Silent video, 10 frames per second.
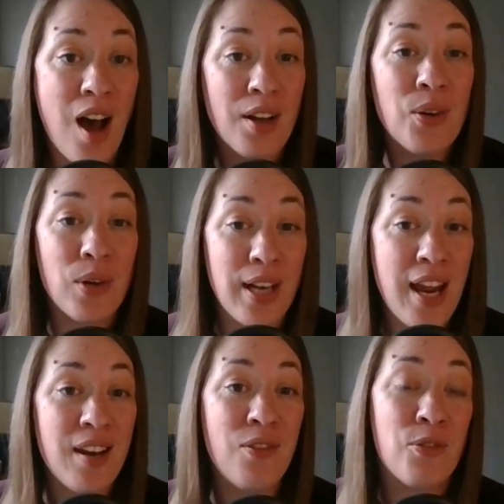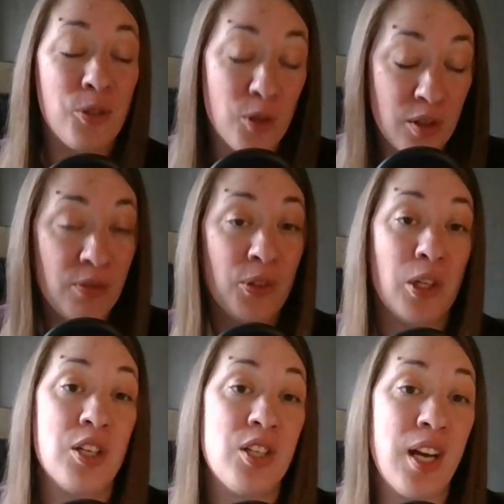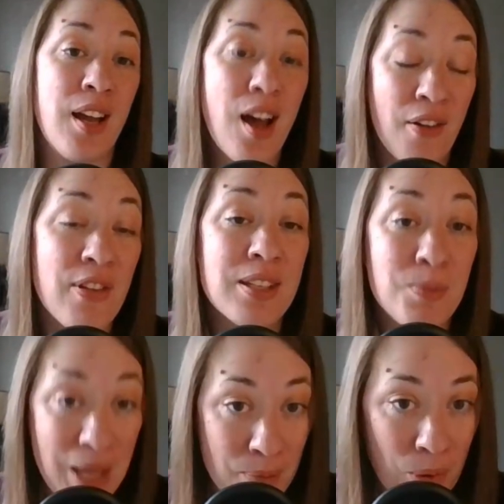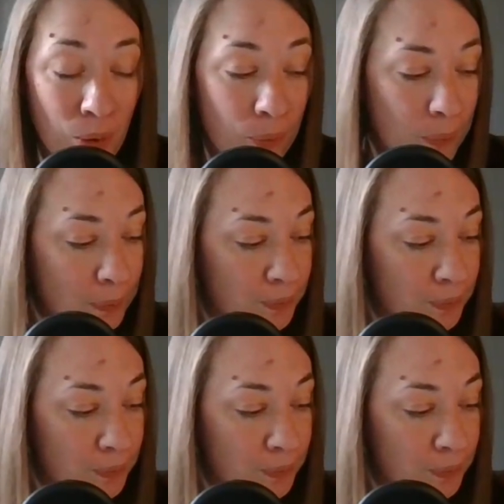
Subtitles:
God created for the flourishing of his people.